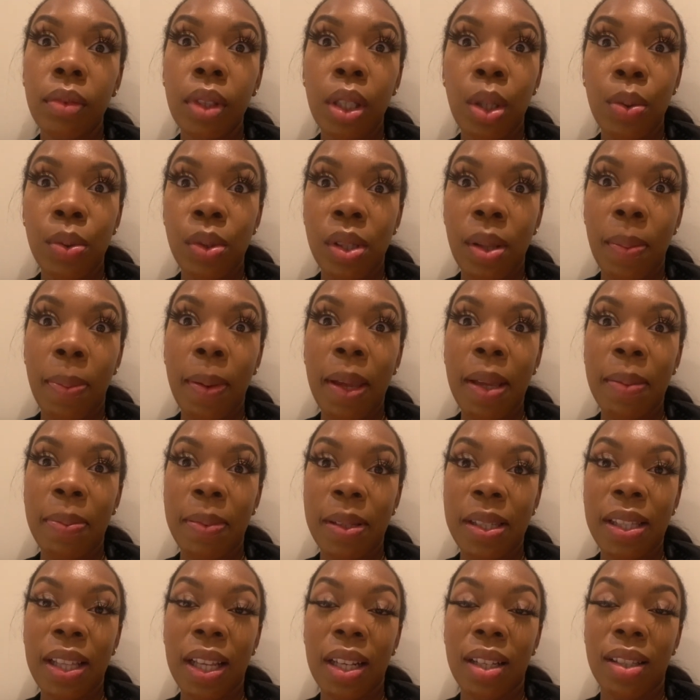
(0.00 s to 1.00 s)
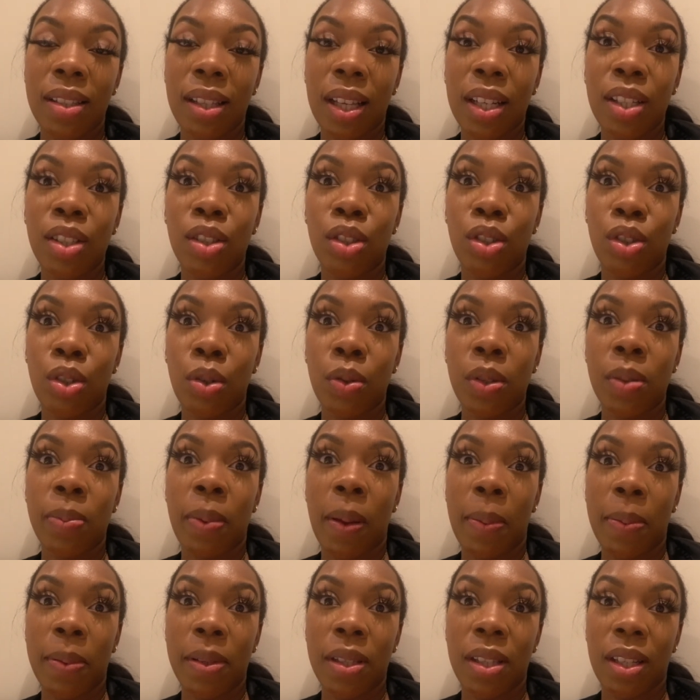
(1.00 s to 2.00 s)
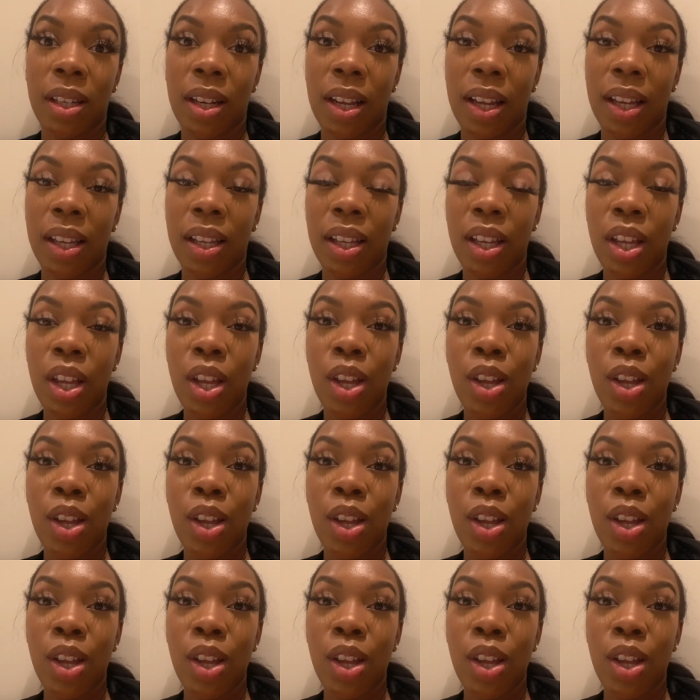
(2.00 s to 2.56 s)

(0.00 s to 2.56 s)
It was the babies that decided to show us Pepper tonight.